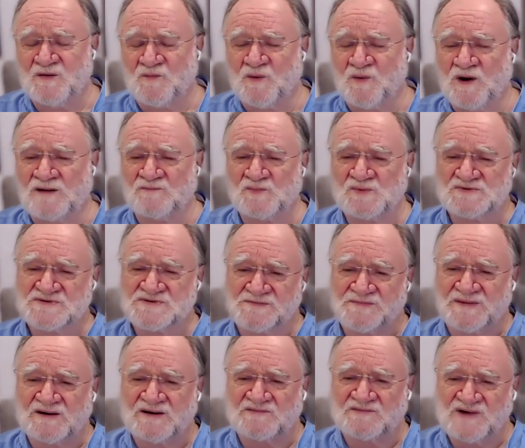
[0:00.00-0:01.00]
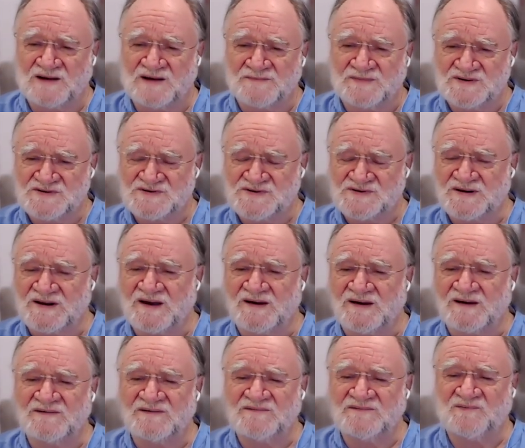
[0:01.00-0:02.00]
One was about Ramana's
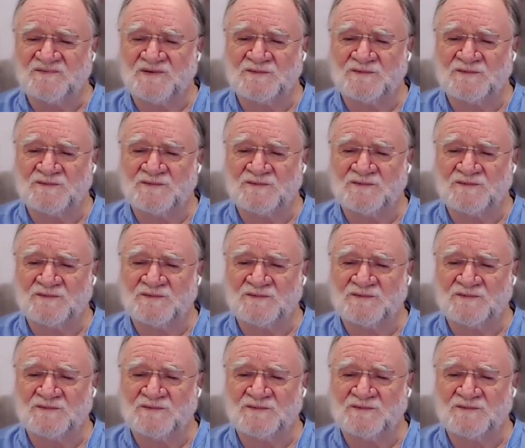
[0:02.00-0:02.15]
life,